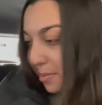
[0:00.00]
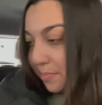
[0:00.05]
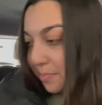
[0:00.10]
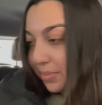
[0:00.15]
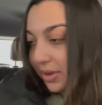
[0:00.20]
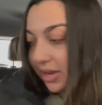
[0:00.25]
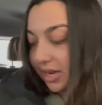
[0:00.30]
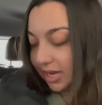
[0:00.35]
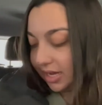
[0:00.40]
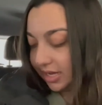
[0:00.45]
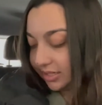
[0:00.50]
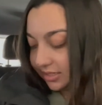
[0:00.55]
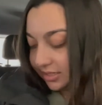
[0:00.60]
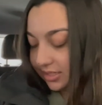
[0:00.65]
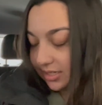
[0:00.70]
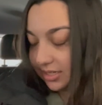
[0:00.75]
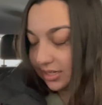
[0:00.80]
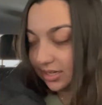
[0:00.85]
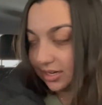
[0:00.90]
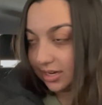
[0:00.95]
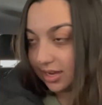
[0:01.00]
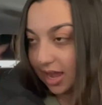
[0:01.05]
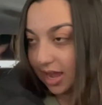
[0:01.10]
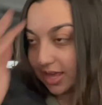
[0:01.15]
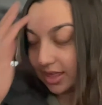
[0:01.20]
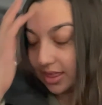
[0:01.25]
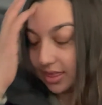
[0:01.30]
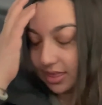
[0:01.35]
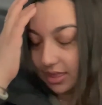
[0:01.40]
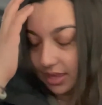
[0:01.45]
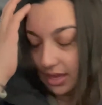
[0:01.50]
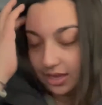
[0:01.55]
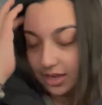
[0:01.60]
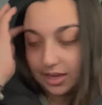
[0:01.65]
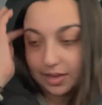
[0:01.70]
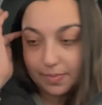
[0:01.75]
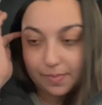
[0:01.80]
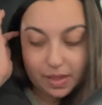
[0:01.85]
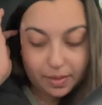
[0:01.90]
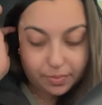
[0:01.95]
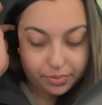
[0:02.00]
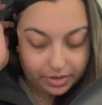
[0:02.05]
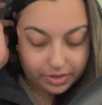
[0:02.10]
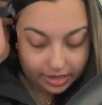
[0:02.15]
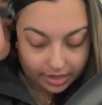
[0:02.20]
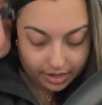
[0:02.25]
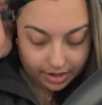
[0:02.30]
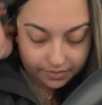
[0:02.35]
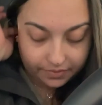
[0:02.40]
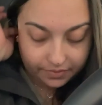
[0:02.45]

but I think my plan of